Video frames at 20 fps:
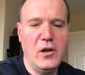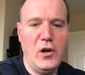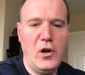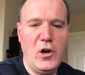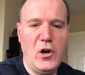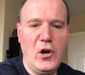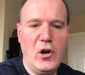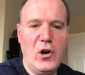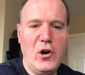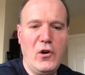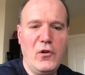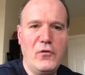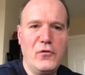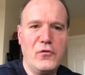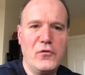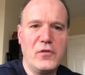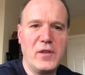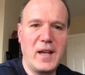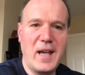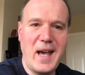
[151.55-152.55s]

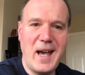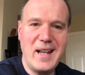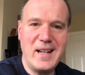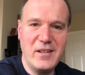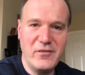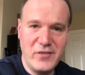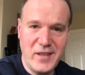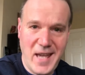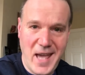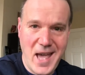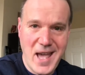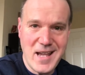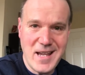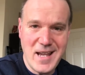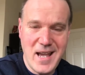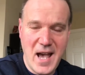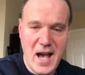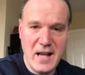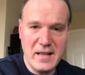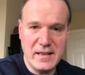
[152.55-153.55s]
of the kind of king
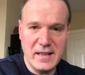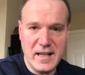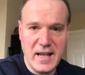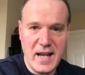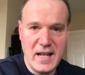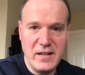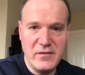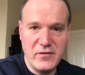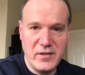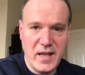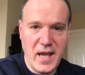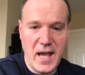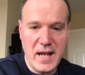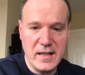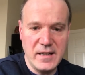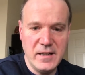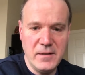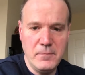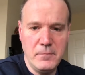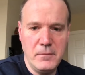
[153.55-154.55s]
and the kind of
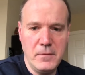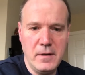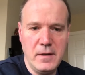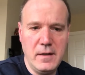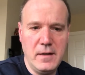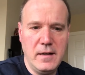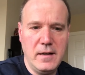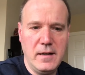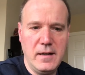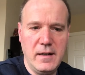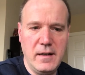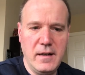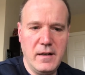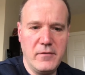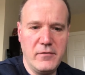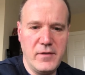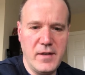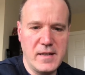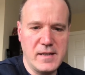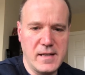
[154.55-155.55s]
kingdom
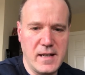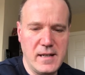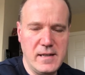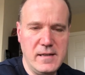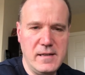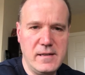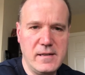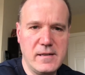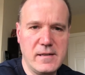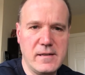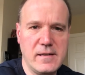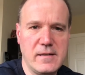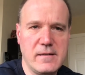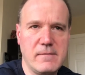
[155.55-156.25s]
this is.